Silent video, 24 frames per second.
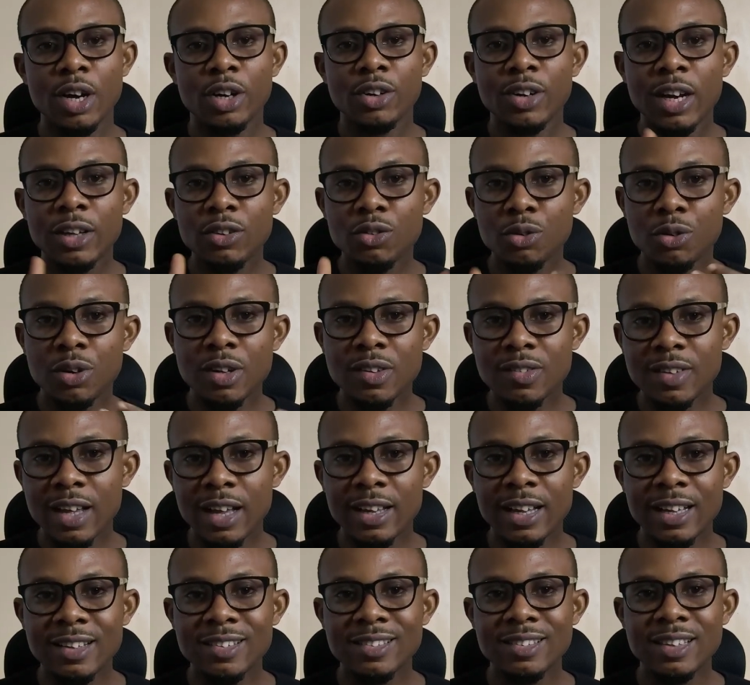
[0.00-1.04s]
try to
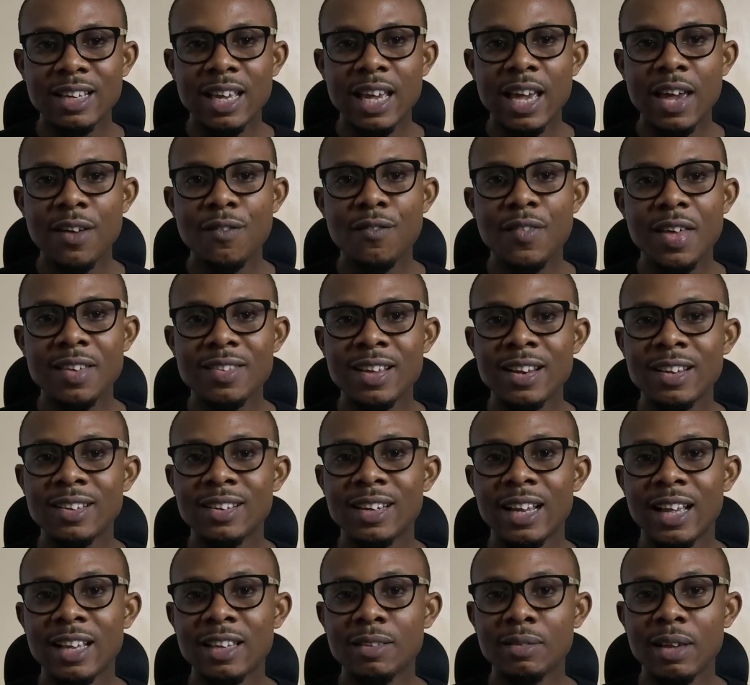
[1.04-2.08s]
research and see if there's
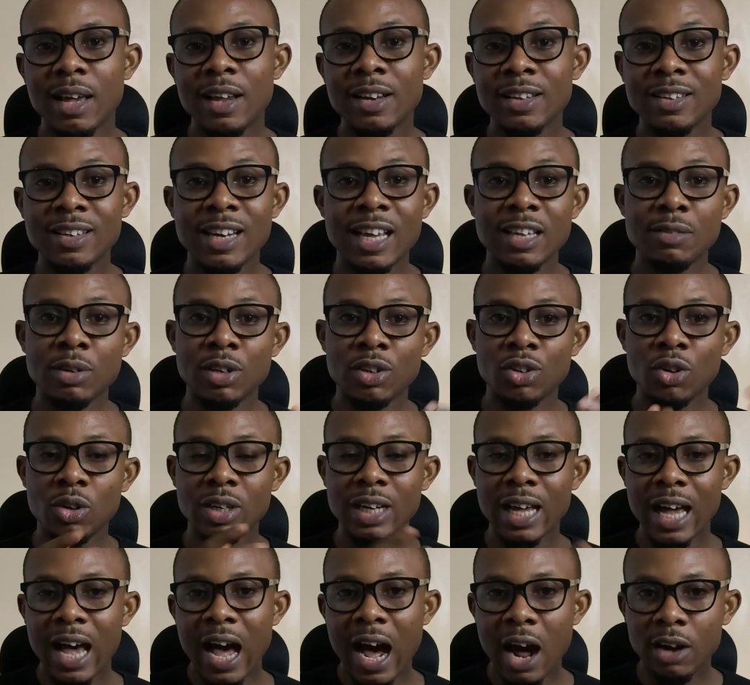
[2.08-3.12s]
anything that's been
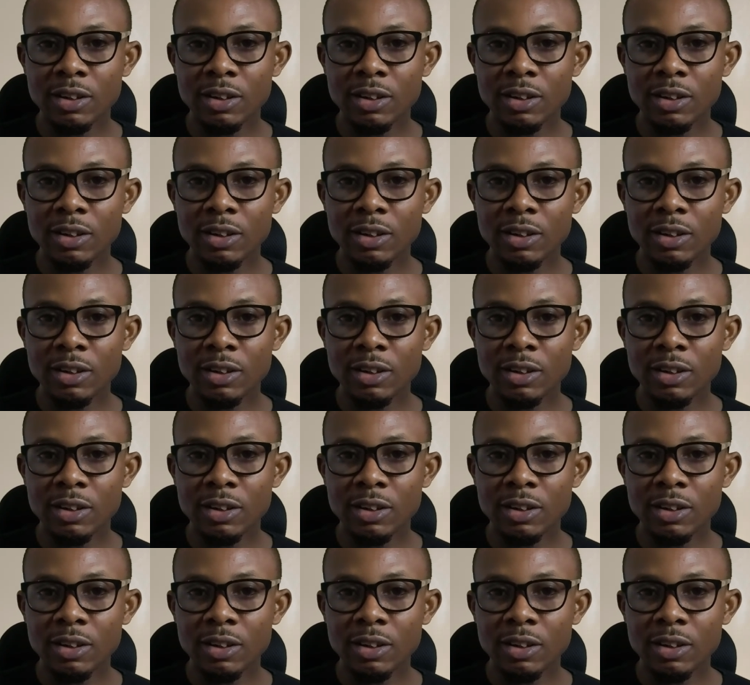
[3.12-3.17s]
done